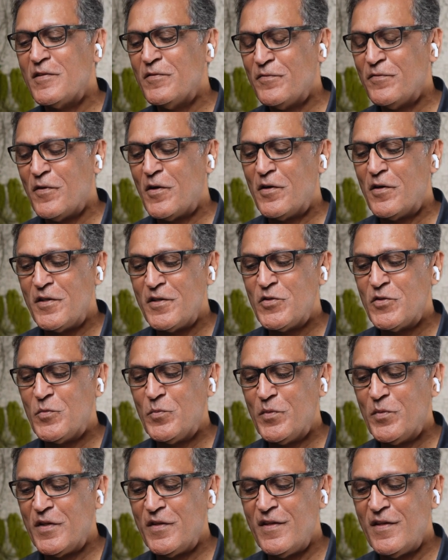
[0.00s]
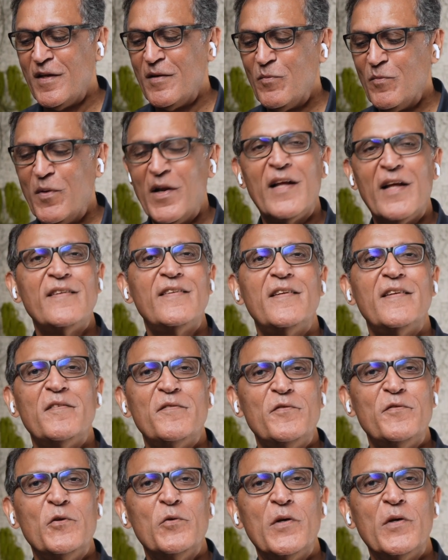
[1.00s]
the forest but then planted a
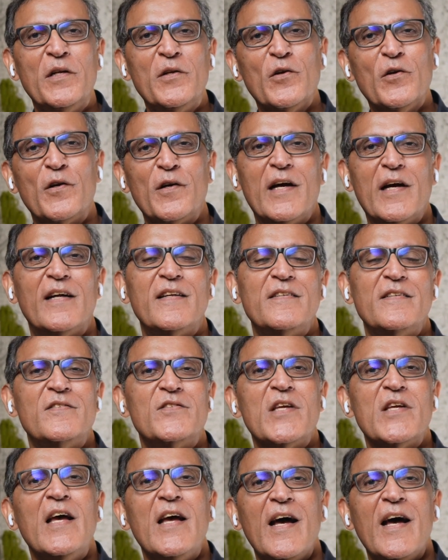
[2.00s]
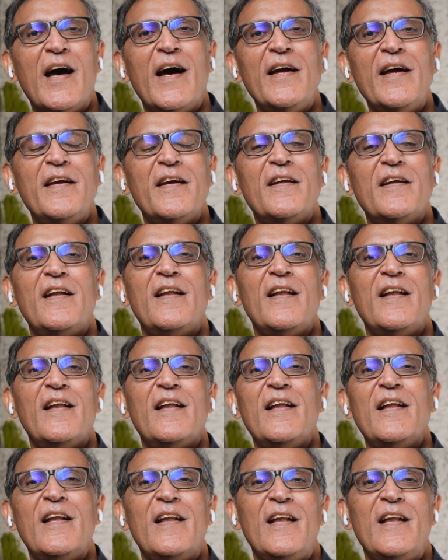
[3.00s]
few indoor gardens.
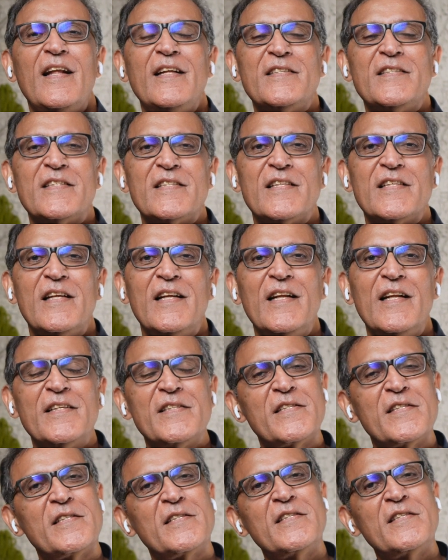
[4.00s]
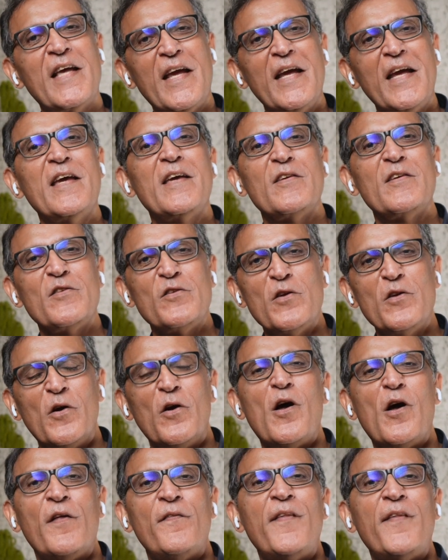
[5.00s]
Let's say
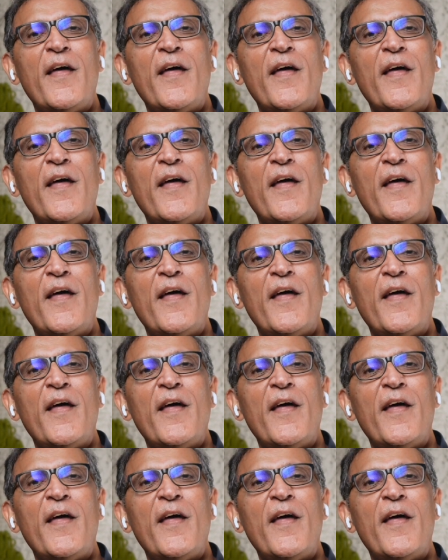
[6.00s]
you're on